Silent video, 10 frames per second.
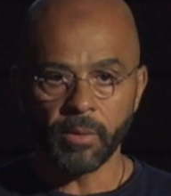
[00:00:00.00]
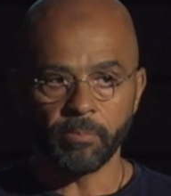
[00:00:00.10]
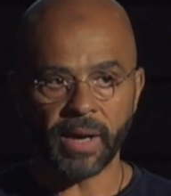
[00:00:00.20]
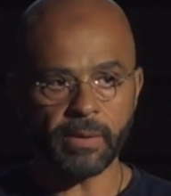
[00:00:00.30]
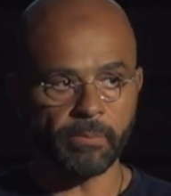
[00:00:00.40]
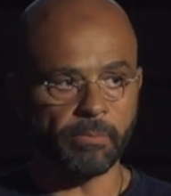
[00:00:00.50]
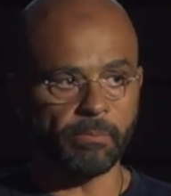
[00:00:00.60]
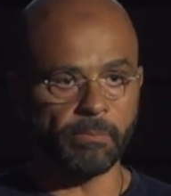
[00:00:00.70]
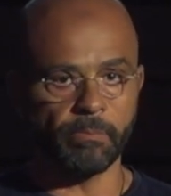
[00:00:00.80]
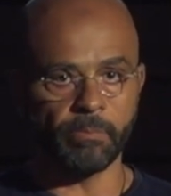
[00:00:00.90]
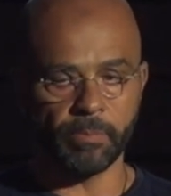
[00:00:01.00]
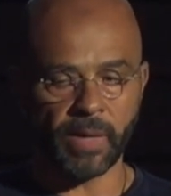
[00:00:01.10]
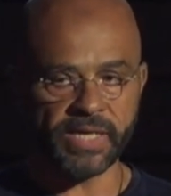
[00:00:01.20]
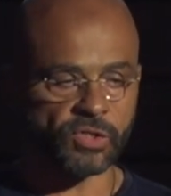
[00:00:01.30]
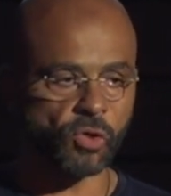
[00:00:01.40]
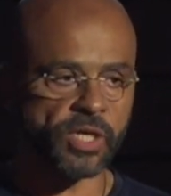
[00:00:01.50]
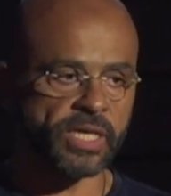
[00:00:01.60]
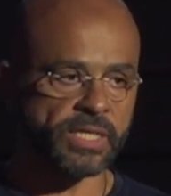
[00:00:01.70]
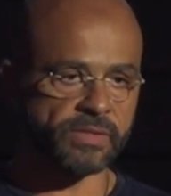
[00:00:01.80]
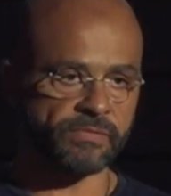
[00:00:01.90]
my
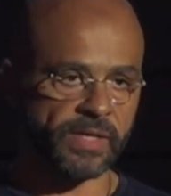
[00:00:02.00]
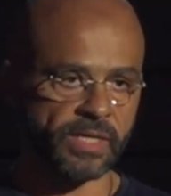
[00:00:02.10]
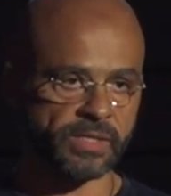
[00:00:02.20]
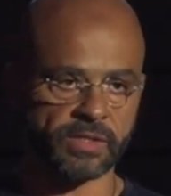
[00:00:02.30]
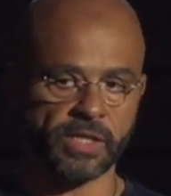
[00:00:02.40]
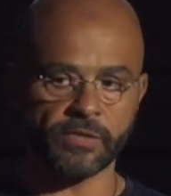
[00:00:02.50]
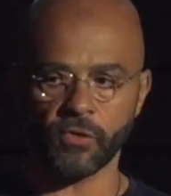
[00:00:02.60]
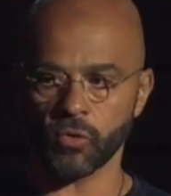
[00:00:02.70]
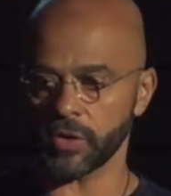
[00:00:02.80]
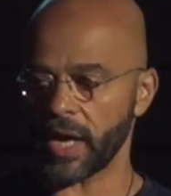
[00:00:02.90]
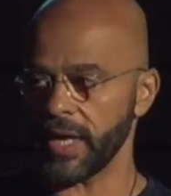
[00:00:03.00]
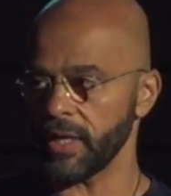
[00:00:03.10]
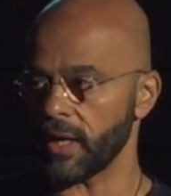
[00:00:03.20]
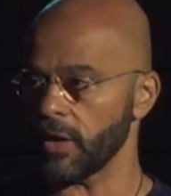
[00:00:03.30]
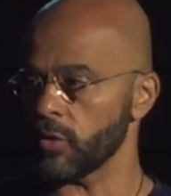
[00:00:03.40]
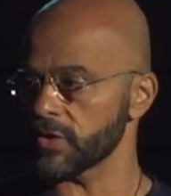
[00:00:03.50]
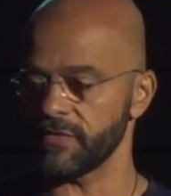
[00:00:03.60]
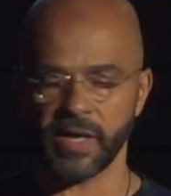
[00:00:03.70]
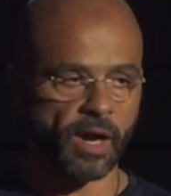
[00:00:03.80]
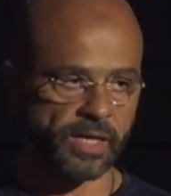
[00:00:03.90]
story is very straightforward. I was
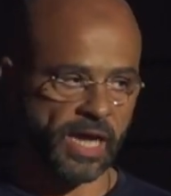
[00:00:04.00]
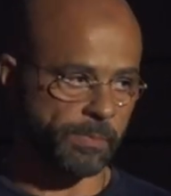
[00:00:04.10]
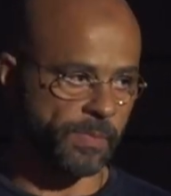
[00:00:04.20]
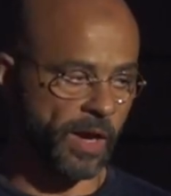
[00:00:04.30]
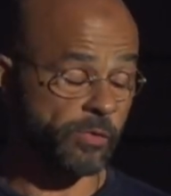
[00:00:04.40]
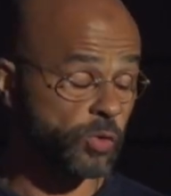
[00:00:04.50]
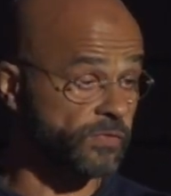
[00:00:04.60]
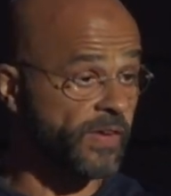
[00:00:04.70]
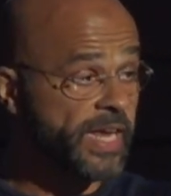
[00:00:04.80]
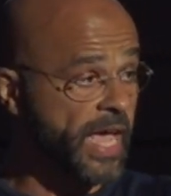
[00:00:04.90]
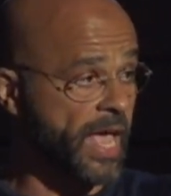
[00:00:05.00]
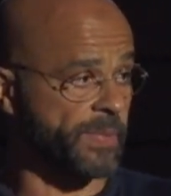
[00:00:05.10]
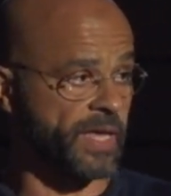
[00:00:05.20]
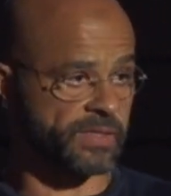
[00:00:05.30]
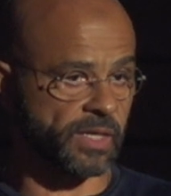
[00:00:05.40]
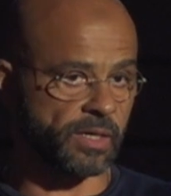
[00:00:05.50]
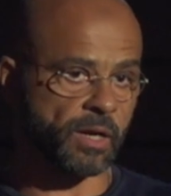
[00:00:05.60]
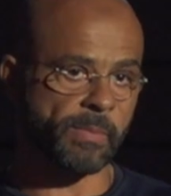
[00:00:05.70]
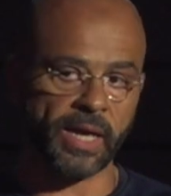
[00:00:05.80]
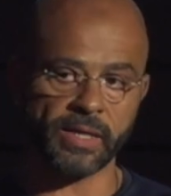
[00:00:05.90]
very unhappy. I was very happy as a
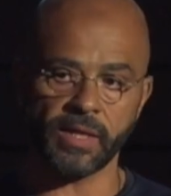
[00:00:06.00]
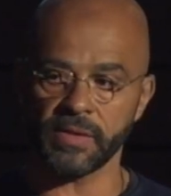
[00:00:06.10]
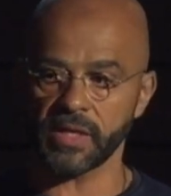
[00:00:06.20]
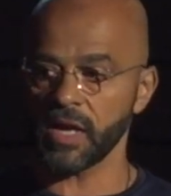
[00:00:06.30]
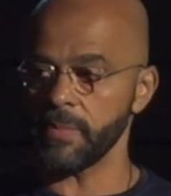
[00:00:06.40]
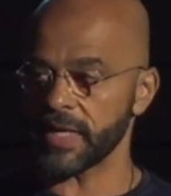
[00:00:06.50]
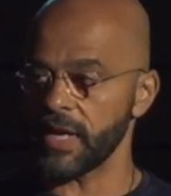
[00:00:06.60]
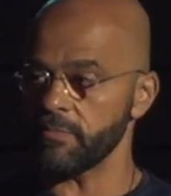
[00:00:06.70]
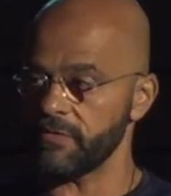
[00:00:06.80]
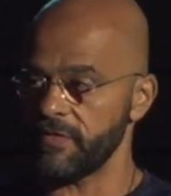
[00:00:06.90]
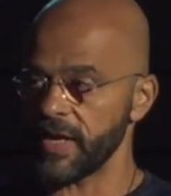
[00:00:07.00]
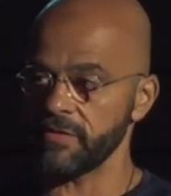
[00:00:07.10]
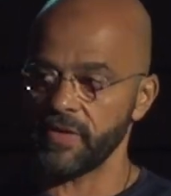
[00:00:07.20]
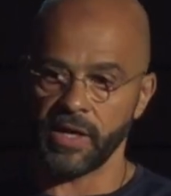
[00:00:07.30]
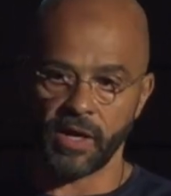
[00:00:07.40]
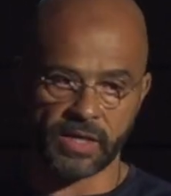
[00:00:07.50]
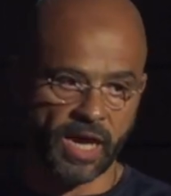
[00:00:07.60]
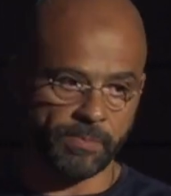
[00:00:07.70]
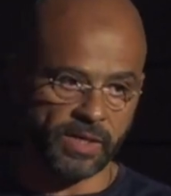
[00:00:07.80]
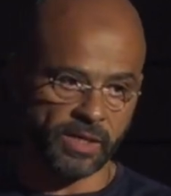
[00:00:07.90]
young man, and then I became very, very
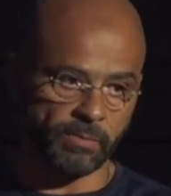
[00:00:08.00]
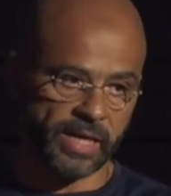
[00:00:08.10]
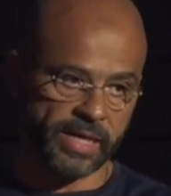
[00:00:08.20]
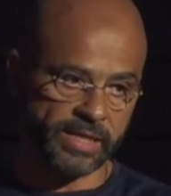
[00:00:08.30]
unhappy in my